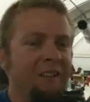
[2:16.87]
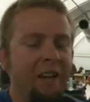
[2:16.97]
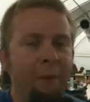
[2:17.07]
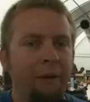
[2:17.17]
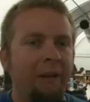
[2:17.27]

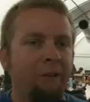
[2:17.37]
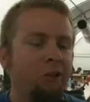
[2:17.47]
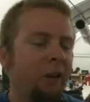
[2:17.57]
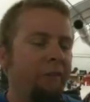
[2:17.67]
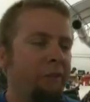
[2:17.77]
Yeah, I mean, I don't
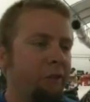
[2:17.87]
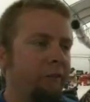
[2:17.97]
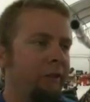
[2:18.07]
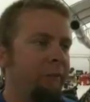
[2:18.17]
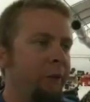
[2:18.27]
drive
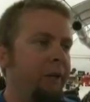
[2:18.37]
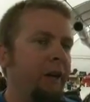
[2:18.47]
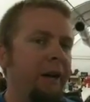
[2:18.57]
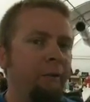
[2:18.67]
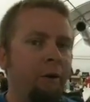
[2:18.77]
conservative, but
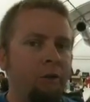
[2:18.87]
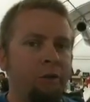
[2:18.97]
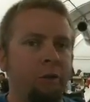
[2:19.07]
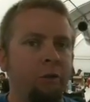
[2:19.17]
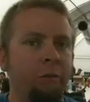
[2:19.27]

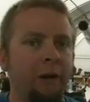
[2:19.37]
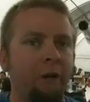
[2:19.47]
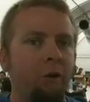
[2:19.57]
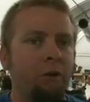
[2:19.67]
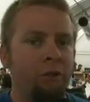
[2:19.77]
my
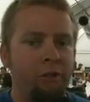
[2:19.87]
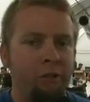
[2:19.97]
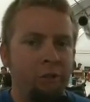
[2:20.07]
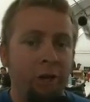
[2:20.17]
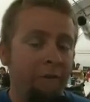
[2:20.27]
goal is
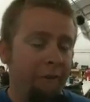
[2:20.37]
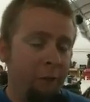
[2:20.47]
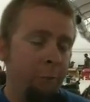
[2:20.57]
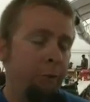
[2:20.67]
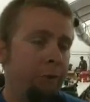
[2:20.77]
just to try to
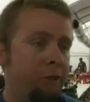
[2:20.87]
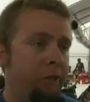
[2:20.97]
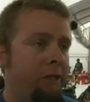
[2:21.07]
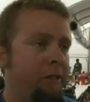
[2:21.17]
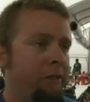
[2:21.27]
finish both these
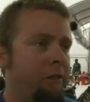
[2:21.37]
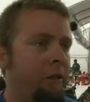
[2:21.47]
races.